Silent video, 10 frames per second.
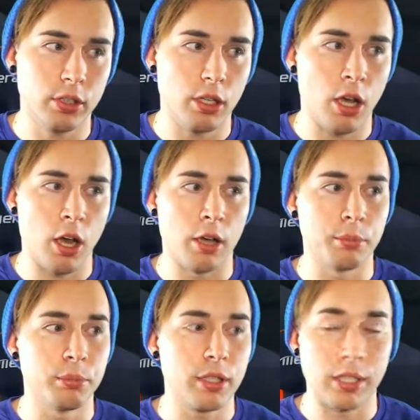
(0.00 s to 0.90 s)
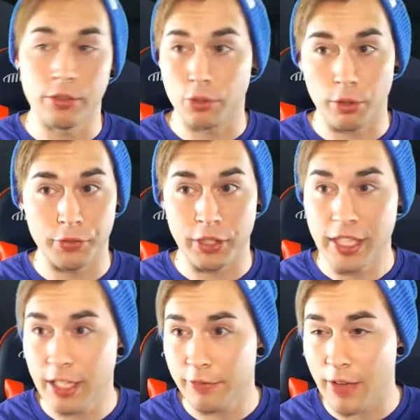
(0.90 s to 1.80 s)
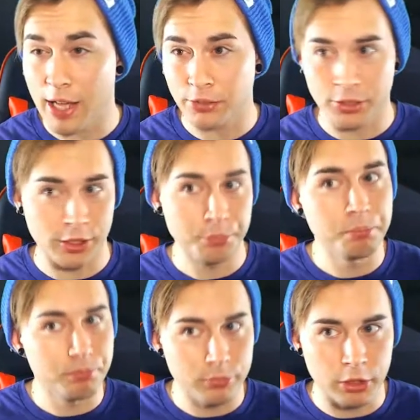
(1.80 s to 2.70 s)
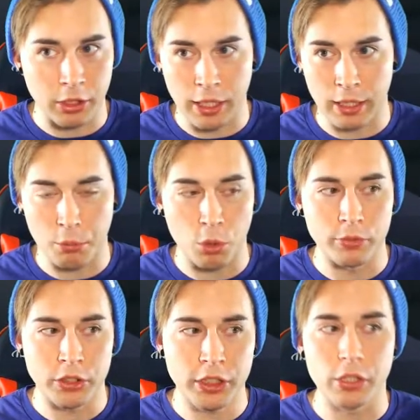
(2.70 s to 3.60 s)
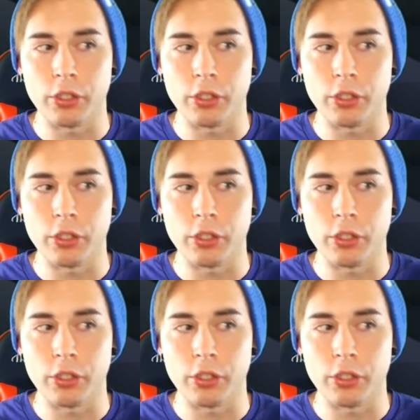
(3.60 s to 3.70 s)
And so if you're hitting faster, you're getting more of a shield.